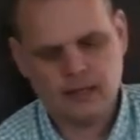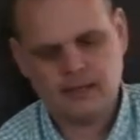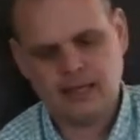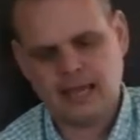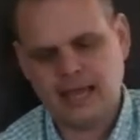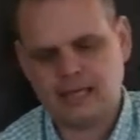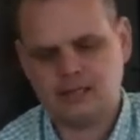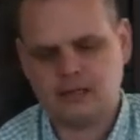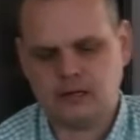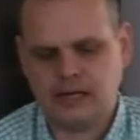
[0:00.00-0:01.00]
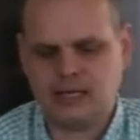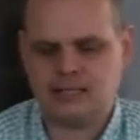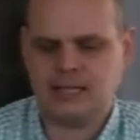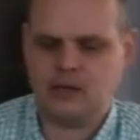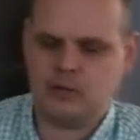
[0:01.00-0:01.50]
The answer
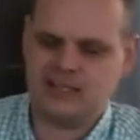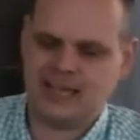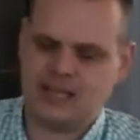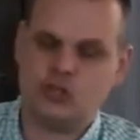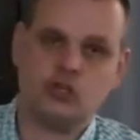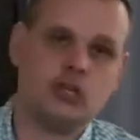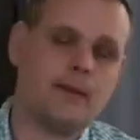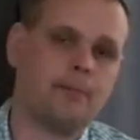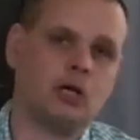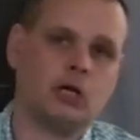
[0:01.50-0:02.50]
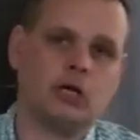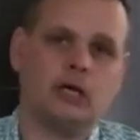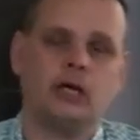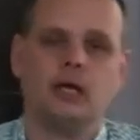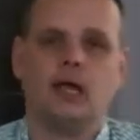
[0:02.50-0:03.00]
is he was a shepherd,
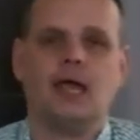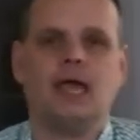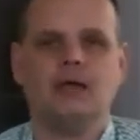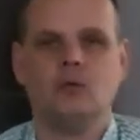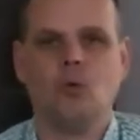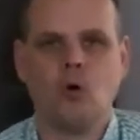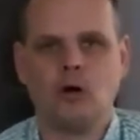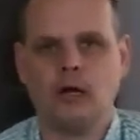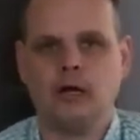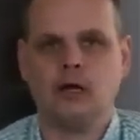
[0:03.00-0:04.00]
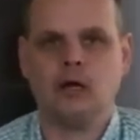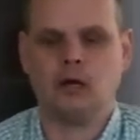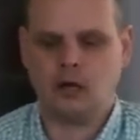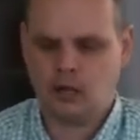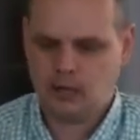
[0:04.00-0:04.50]
a
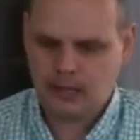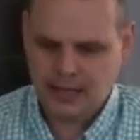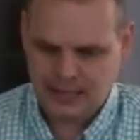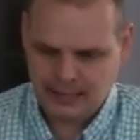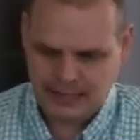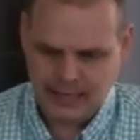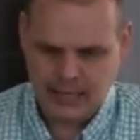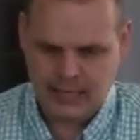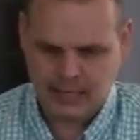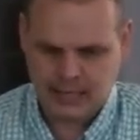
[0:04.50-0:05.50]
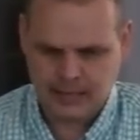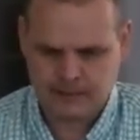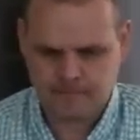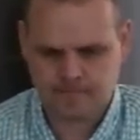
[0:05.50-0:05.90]
warrior, and a king.